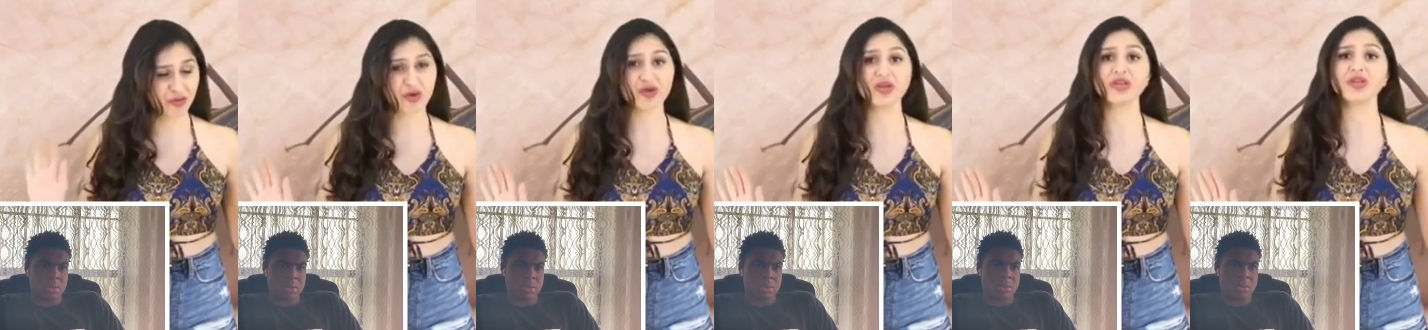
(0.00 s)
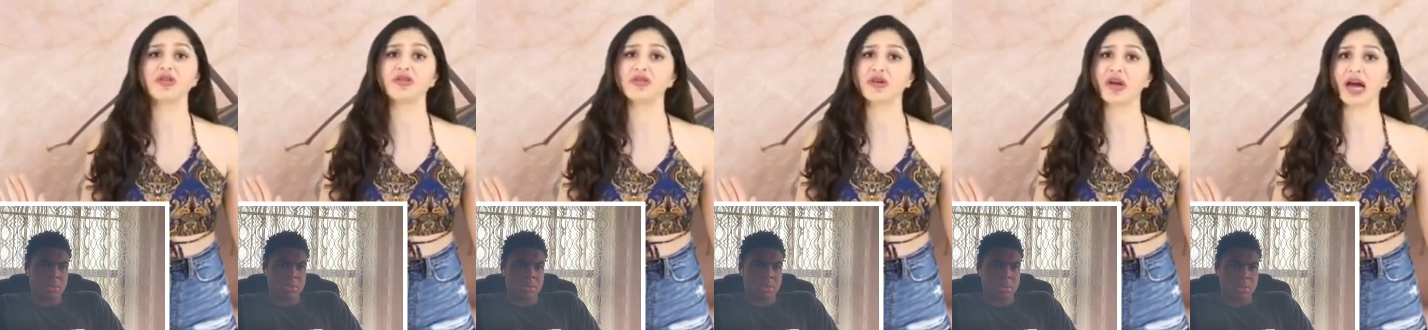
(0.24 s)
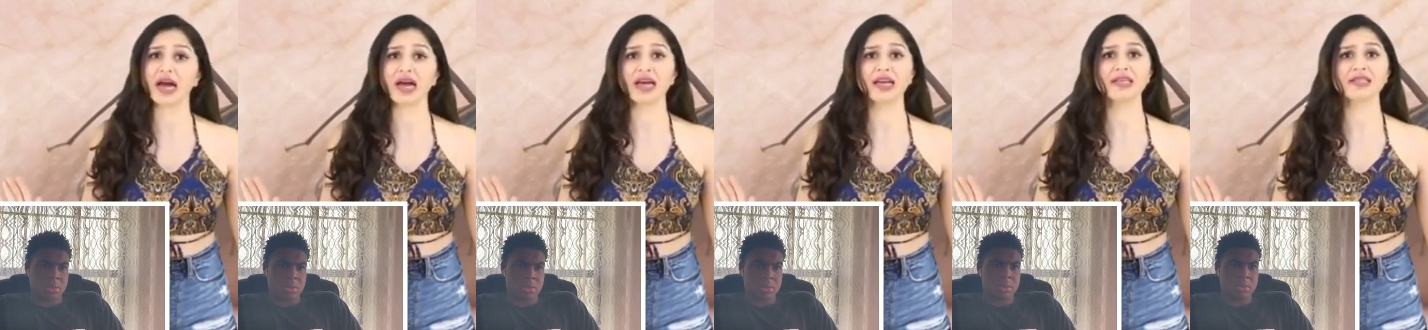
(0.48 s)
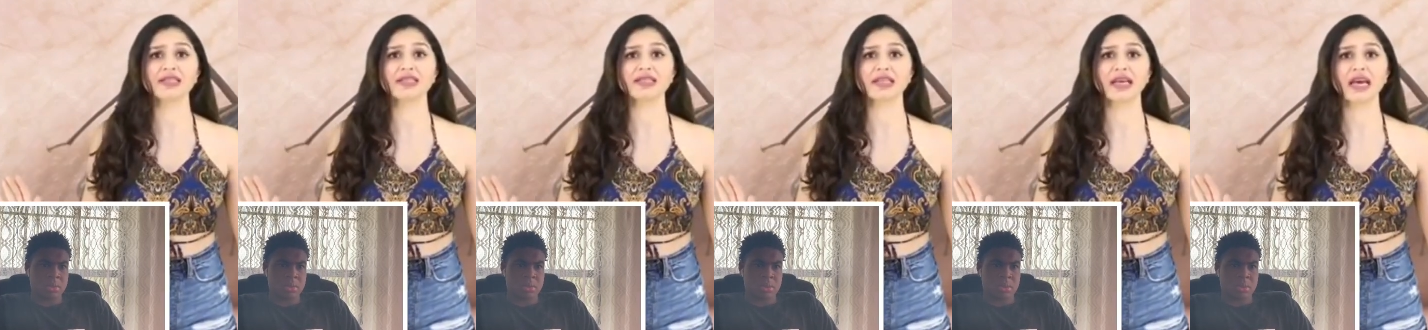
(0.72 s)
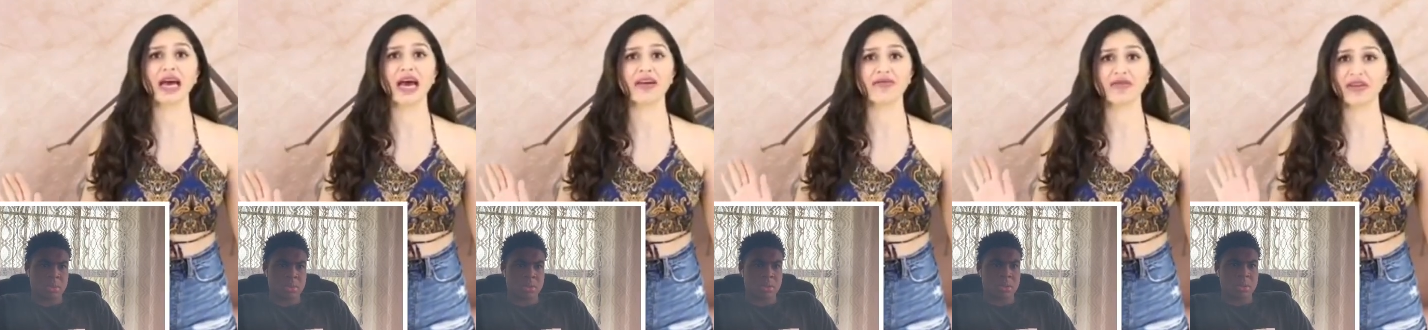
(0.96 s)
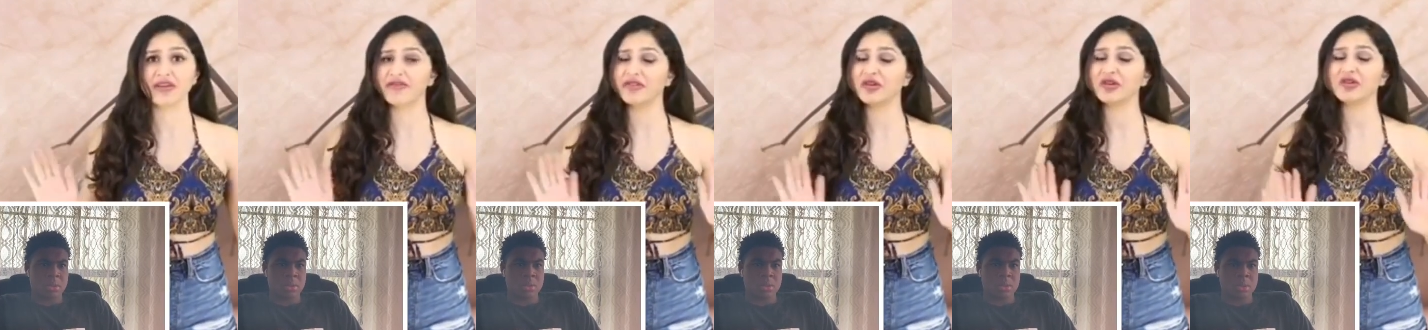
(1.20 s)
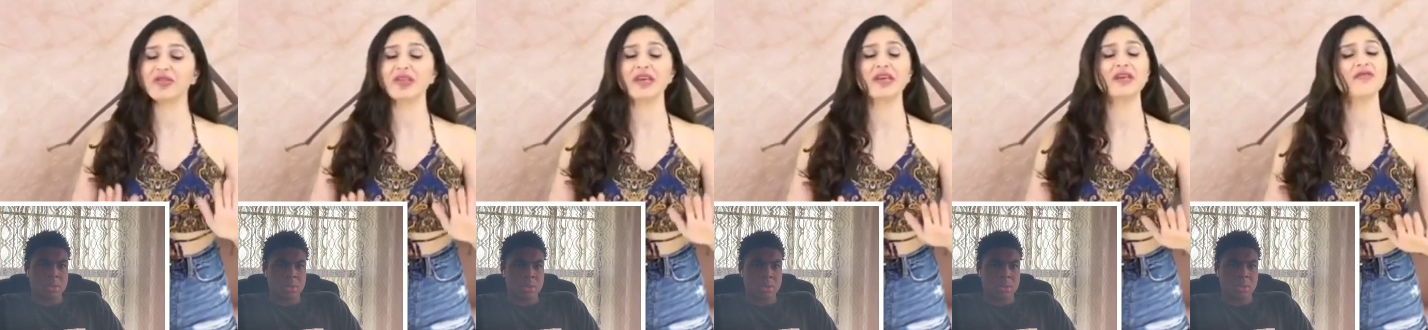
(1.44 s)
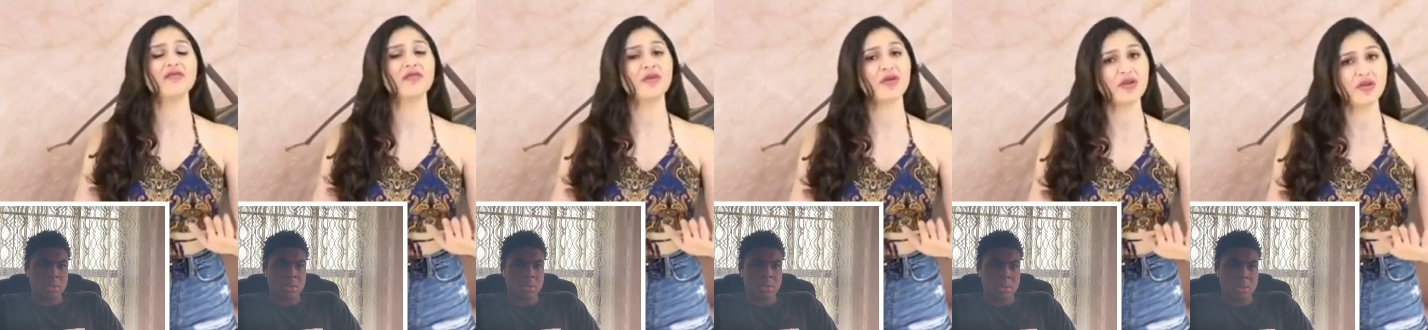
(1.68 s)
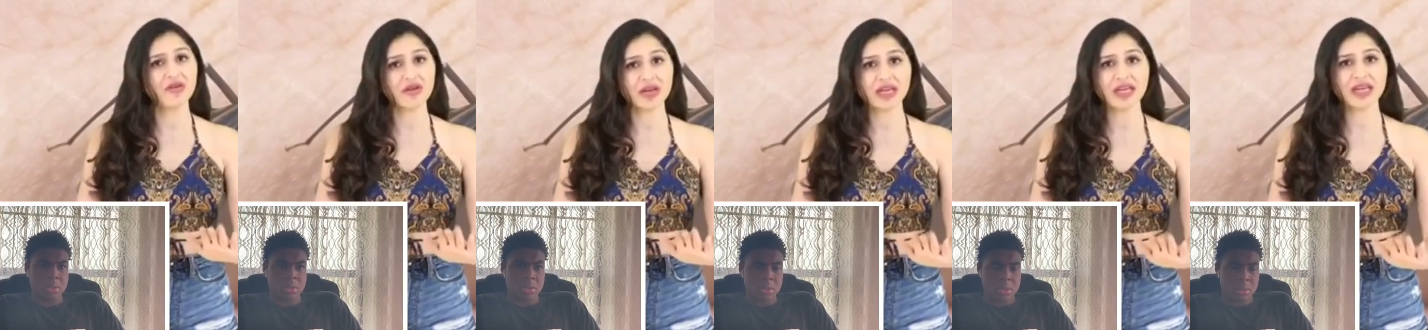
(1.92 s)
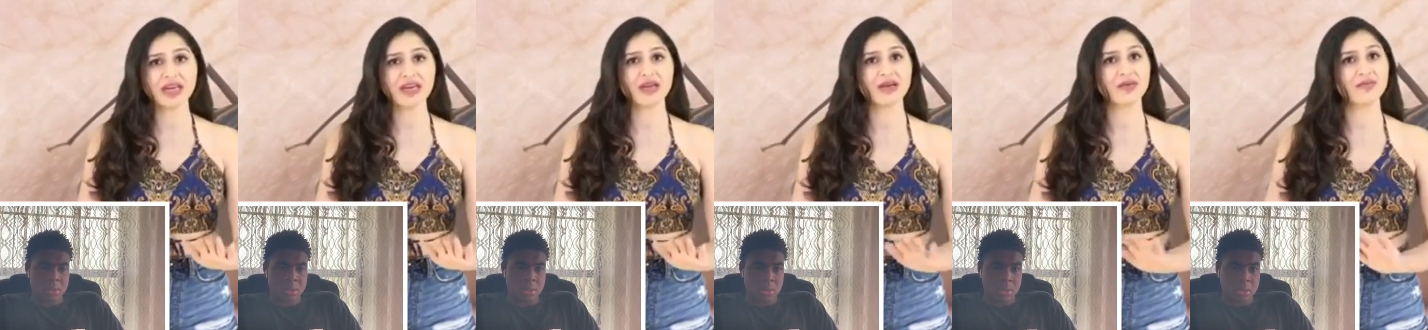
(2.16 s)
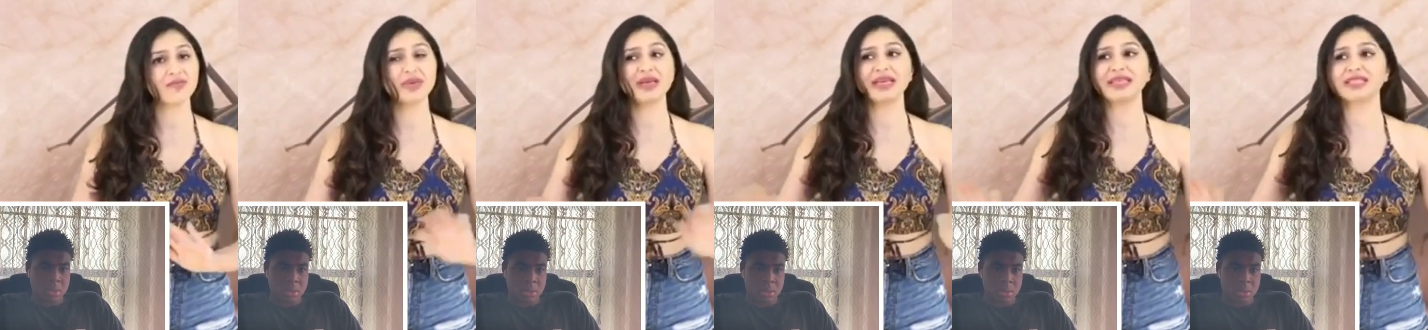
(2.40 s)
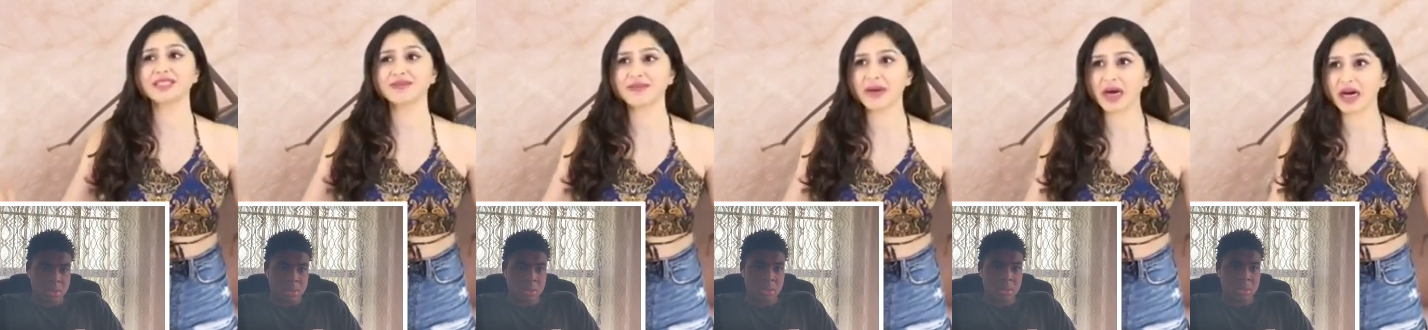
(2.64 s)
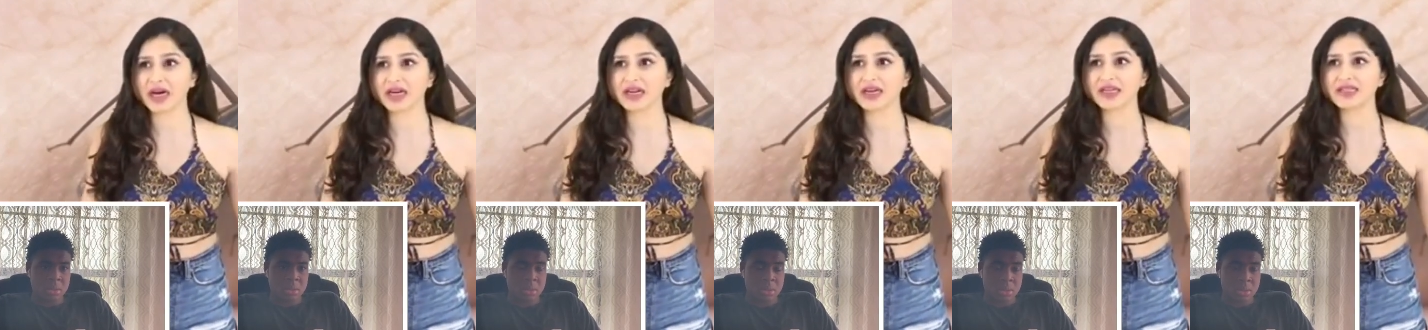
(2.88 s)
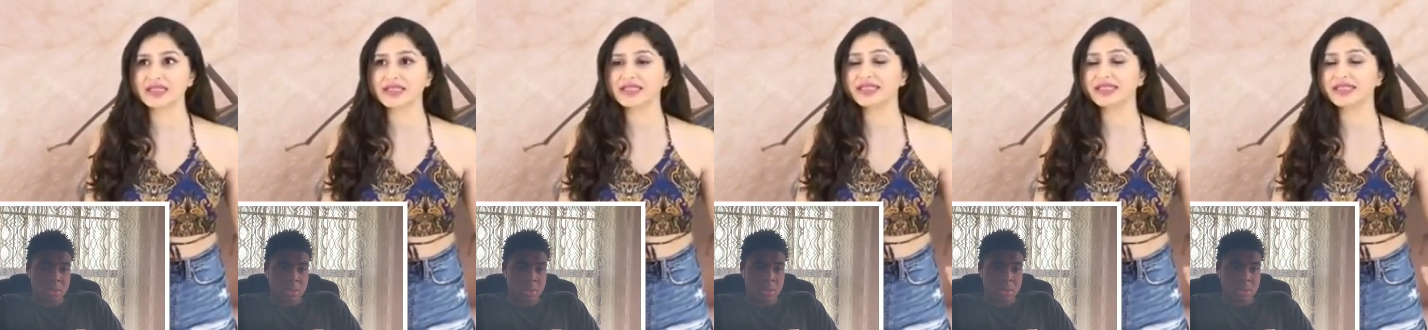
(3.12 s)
Speaker 1: you guys. I've given you the info you need. Be smart. Stay